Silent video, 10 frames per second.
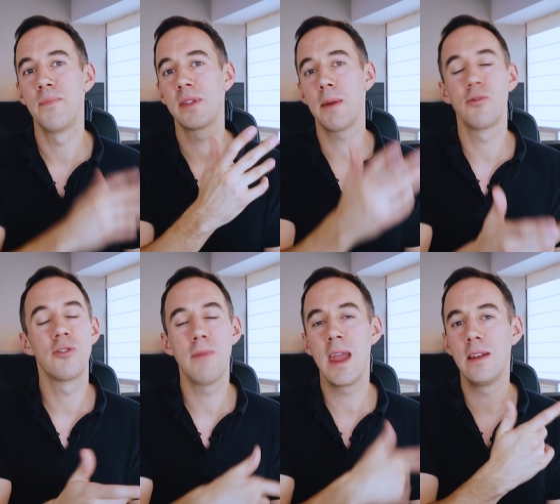separate
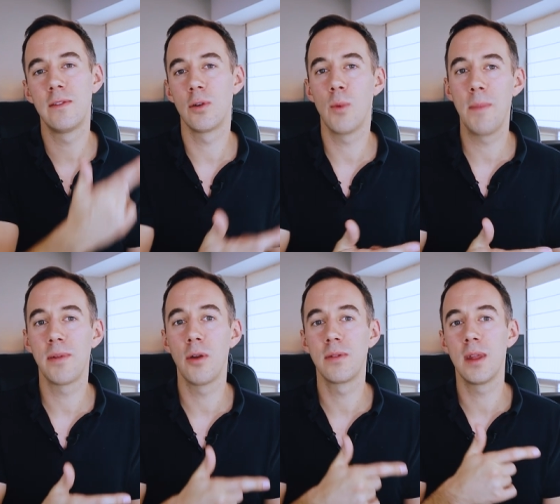domains for your web
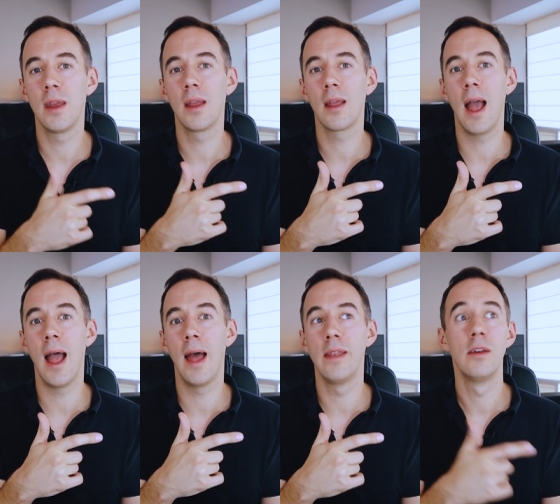hosting
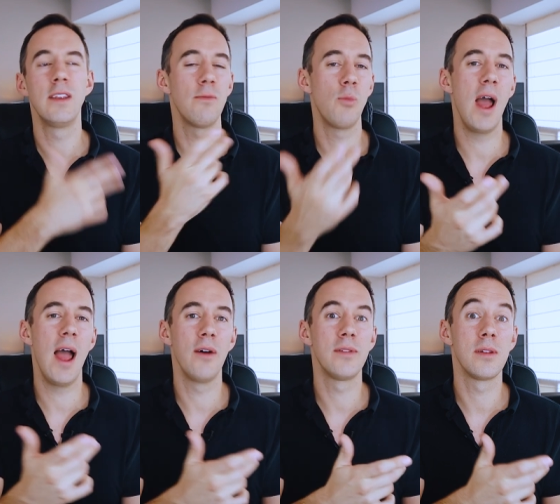and different
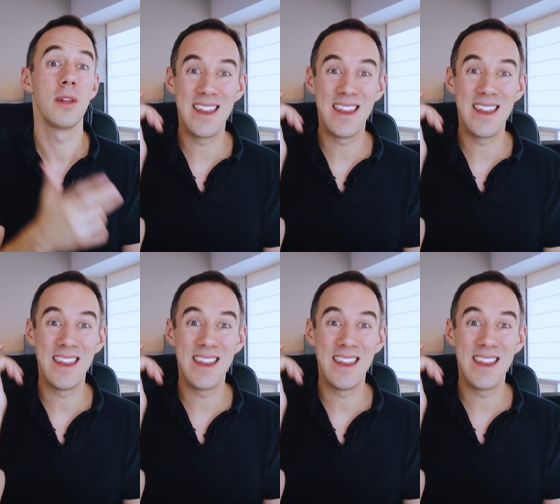warehouses,